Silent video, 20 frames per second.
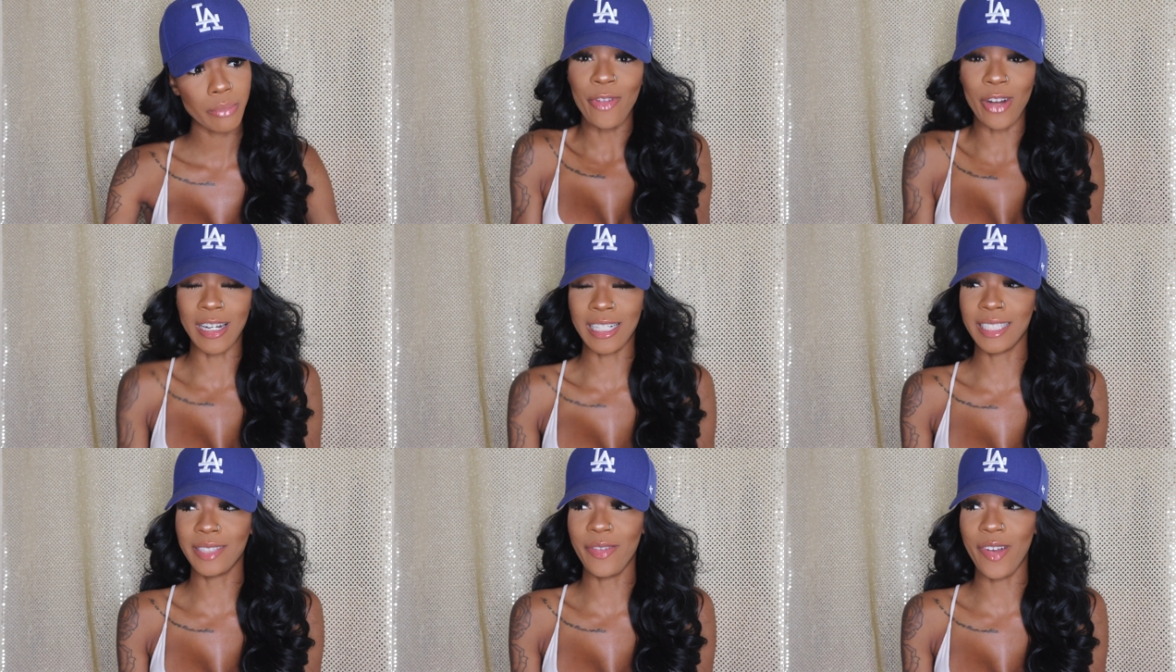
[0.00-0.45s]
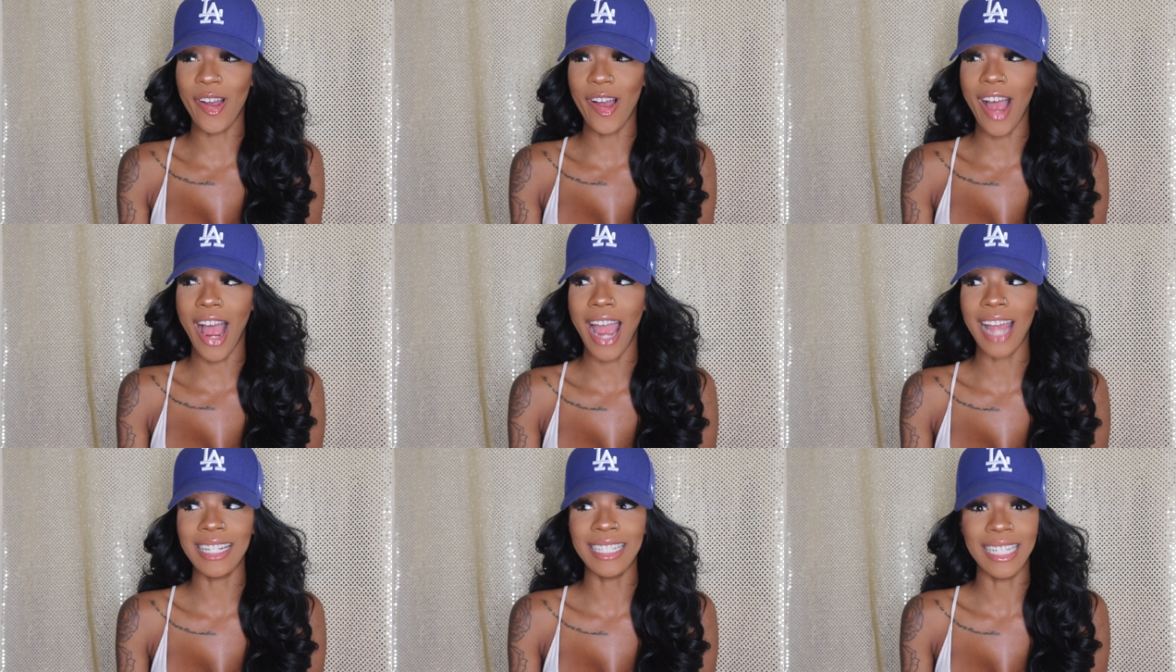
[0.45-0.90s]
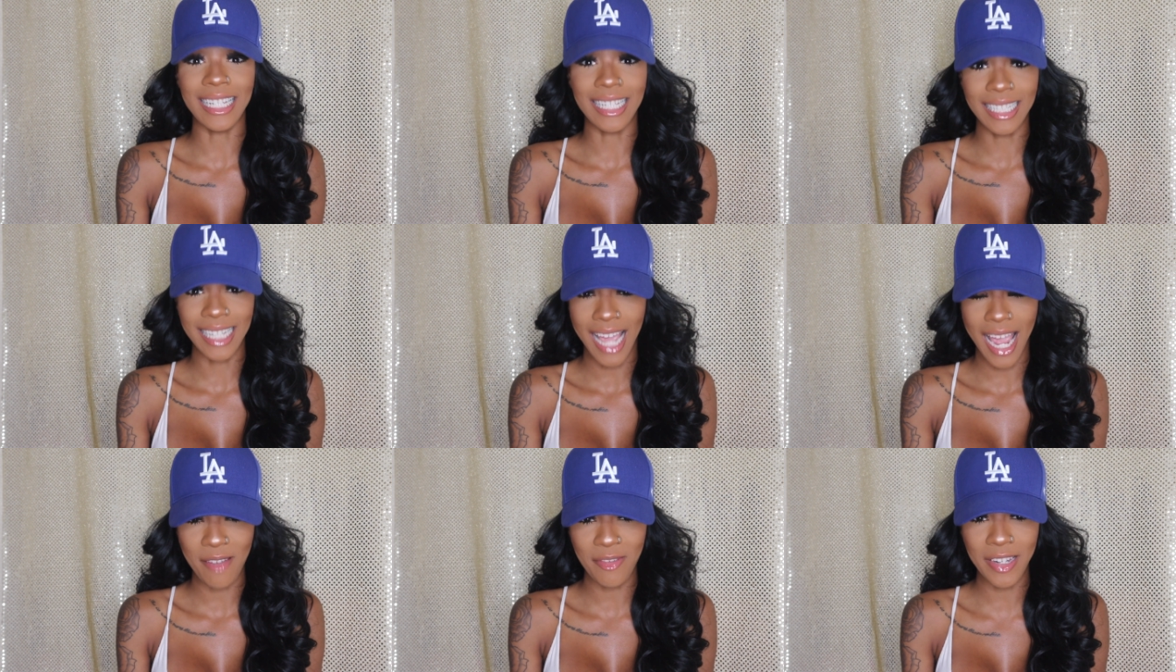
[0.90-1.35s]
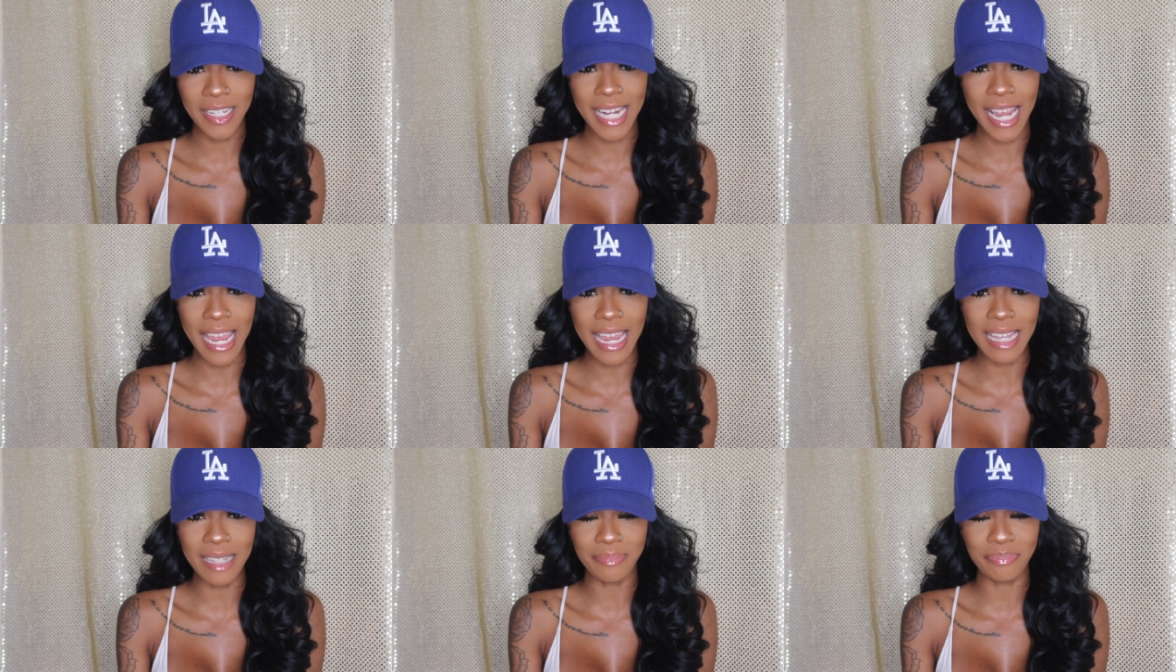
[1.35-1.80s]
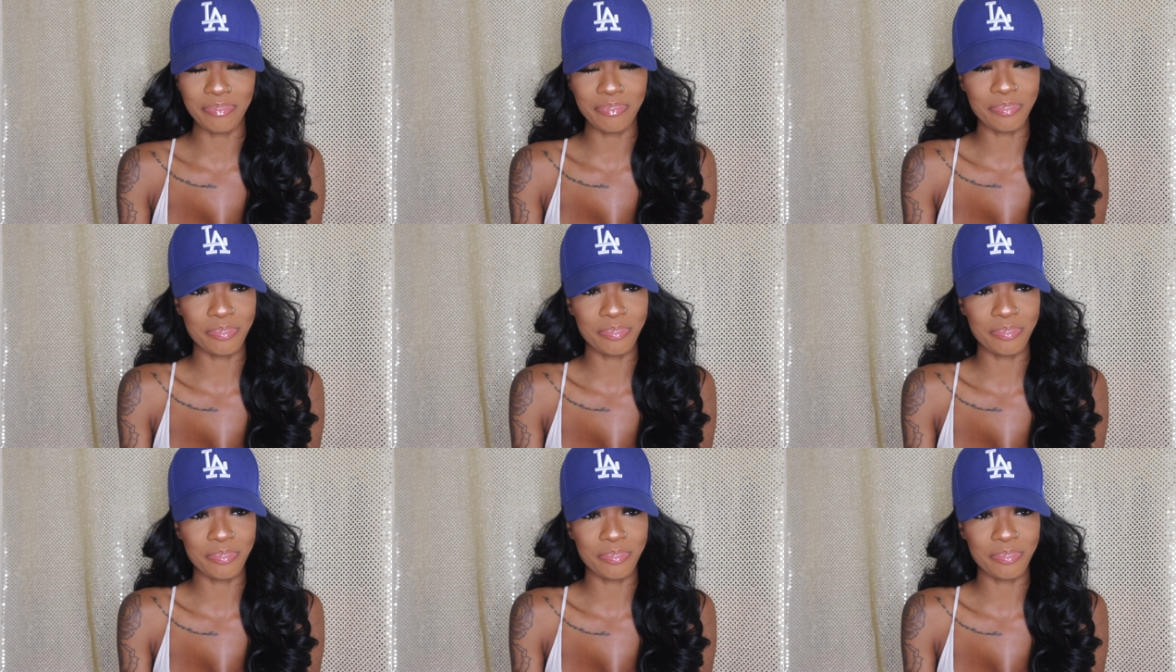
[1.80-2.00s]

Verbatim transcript: First of all, I didn't have a date